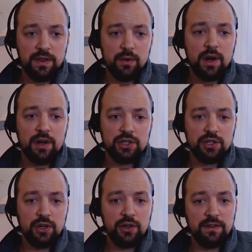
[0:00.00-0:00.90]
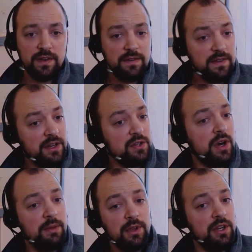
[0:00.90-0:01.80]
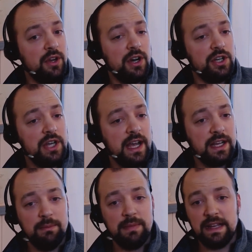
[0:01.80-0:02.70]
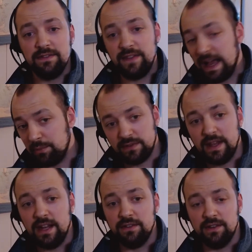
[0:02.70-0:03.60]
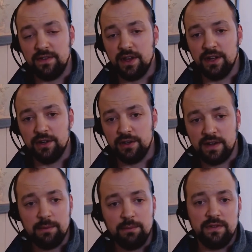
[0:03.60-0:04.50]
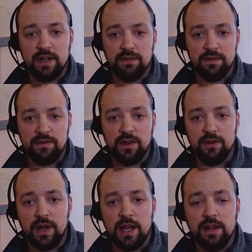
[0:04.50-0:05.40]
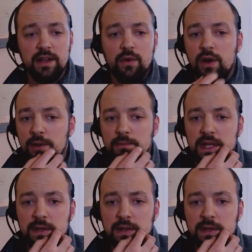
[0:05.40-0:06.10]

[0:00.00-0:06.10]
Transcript: They want to stroke a $15 to $20 million check and be 5% of the fund or 10% of the fund, right? They don't want to be